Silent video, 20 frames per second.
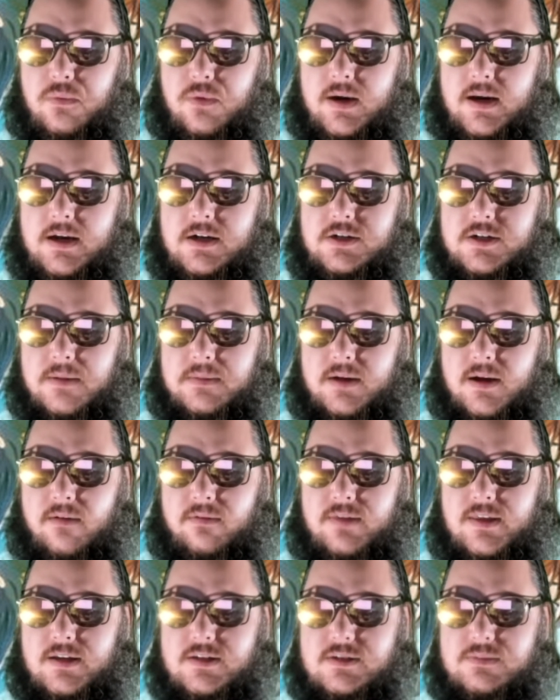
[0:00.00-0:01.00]
we jumped
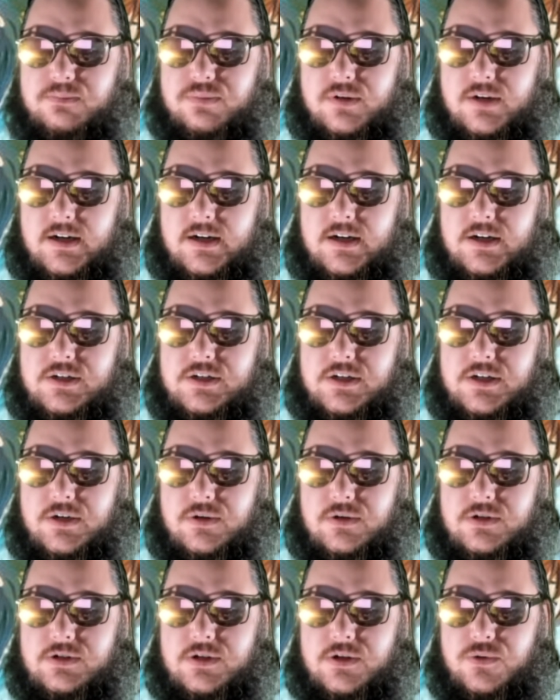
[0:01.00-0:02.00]
off this bridge and you
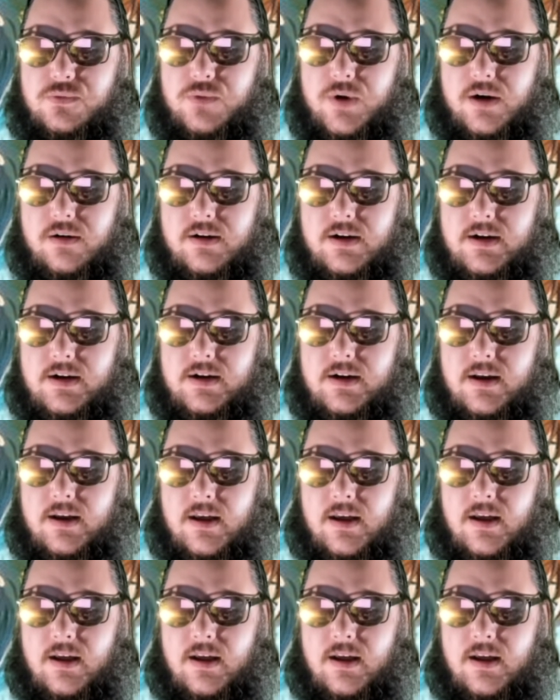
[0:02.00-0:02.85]
were so worried,